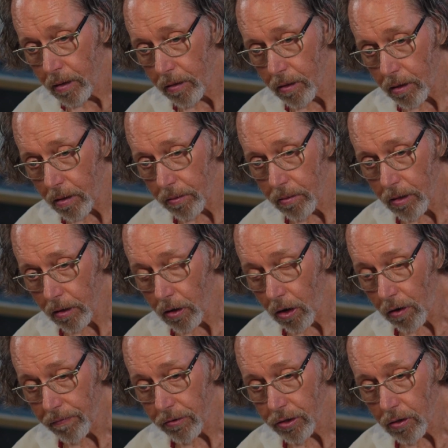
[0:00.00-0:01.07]
the, the
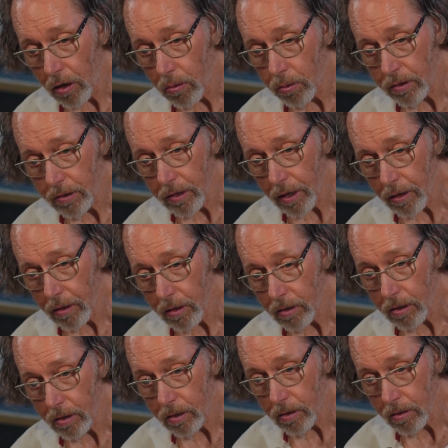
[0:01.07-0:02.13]
golfers all would say,
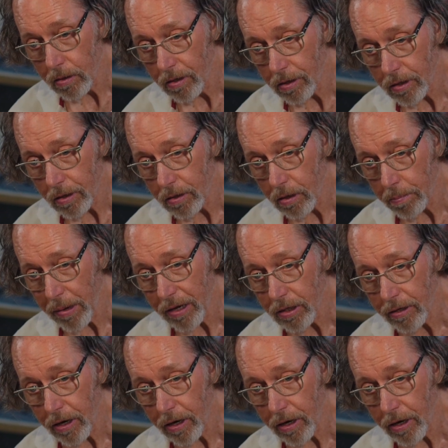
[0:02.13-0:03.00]
this is, this is the best